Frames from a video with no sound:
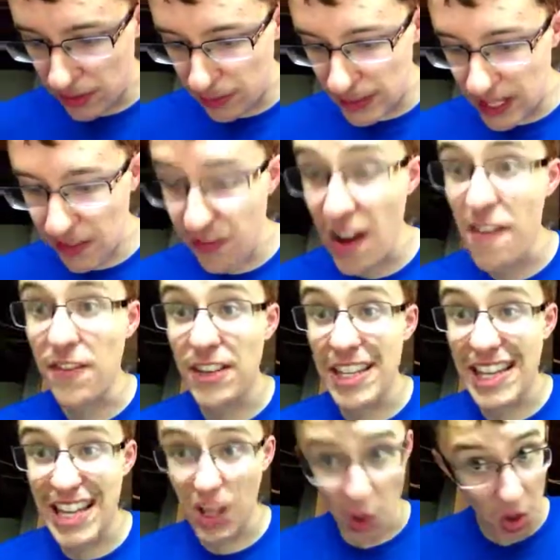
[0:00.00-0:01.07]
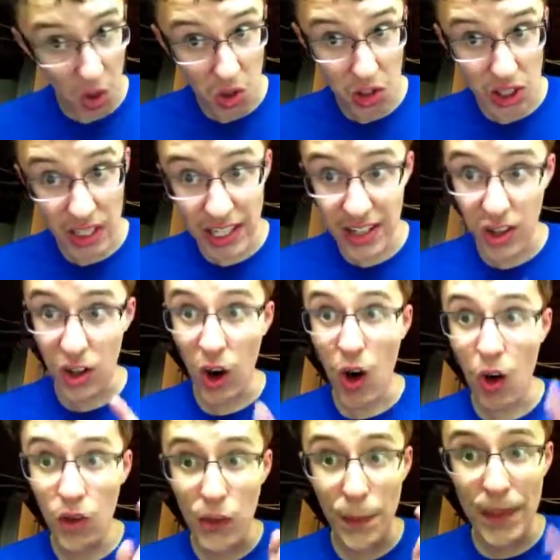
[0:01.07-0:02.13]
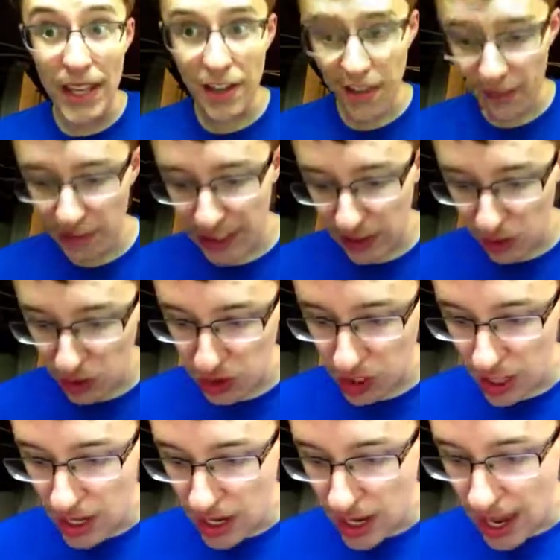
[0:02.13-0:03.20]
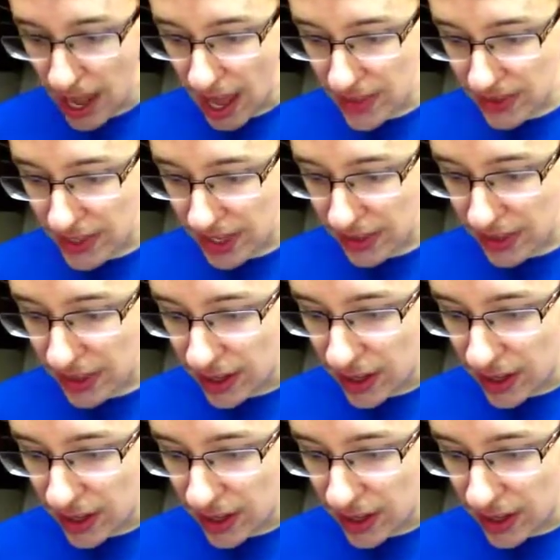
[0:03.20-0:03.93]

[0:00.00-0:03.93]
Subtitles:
BFF killers. They are called the BFF killers, and Death